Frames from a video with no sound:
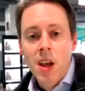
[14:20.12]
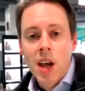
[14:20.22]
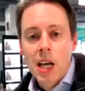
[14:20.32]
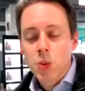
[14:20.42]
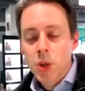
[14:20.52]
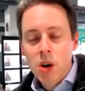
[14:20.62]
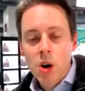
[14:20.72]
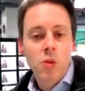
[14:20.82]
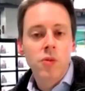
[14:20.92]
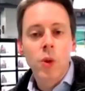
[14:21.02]
As we
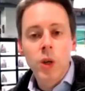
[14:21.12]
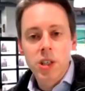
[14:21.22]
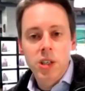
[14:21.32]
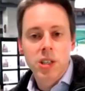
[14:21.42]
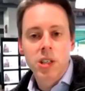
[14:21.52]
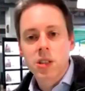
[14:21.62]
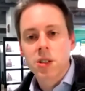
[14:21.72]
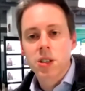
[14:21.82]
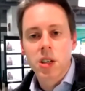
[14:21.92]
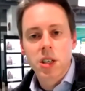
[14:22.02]
know, voice
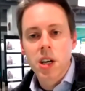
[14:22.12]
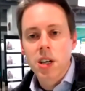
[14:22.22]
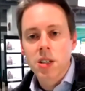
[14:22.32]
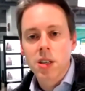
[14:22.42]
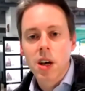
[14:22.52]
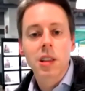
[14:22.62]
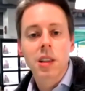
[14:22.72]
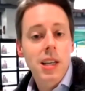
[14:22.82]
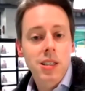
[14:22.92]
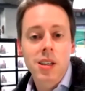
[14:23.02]
assistants such as
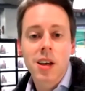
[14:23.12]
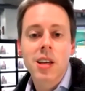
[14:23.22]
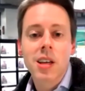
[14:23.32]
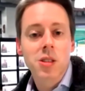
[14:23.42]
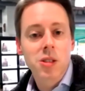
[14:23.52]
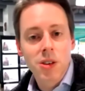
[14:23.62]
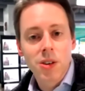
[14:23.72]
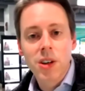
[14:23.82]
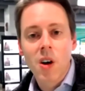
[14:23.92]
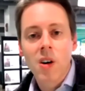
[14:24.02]
Alexa and
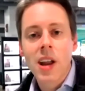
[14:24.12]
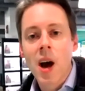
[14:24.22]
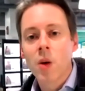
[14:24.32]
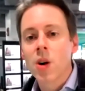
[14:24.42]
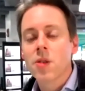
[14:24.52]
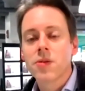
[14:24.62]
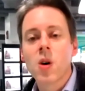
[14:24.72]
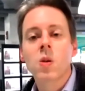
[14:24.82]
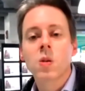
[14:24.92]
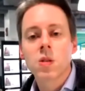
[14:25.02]
Siri are now in our
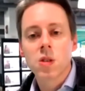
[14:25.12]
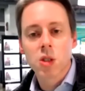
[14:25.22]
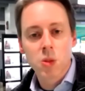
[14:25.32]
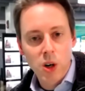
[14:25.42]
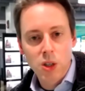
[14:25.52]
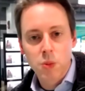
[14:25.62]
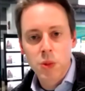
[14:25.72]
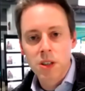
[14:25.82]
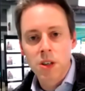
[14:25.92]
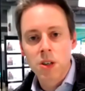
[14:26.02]
phones and smart
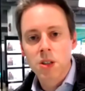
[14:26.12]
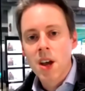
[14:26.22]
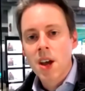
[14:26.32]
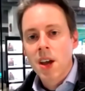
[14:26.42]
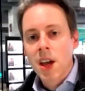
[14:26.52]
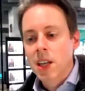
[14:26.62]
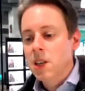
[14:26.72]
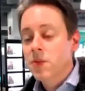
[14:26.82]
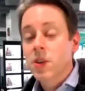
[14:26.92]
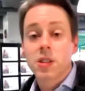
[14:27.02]
speakers and
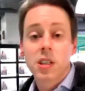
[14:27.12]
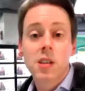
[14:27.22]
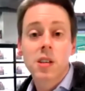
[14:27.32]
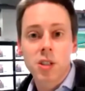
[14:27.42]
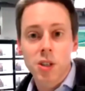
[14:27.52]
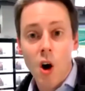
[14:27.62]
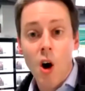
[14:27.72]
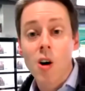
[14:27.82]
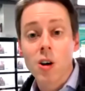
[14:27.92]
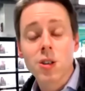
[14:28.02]
even our TVs and
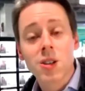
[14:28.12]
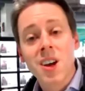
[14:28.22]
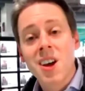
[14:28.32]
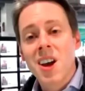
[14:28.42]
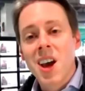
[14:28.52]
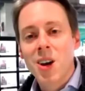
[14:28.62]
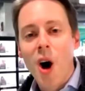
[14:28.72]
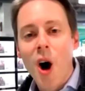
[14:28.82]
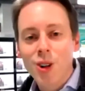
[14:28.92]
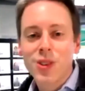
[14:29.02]
cars. And
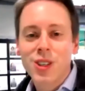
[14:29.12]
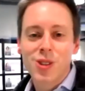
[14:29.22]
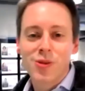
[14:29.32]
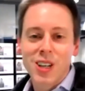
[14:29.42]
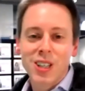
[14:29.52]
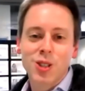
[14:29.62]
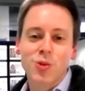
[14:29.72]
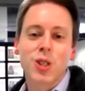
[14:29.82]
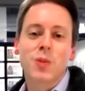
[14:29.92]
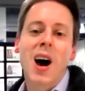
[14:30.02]
all of these devices
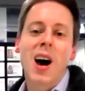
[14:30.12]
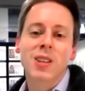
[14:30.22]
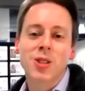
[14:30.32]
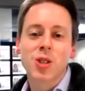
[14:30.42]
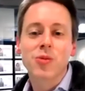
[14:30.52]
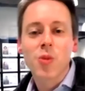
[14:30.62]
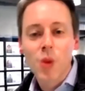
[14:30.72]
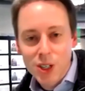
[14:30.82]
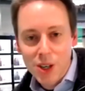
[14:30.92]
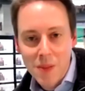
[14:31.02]
respond to
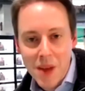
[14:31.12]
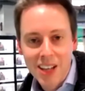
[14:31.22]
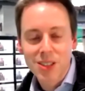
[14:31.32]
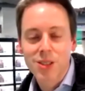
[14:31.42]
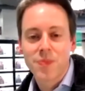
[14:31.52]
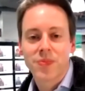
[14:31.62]
voice commands.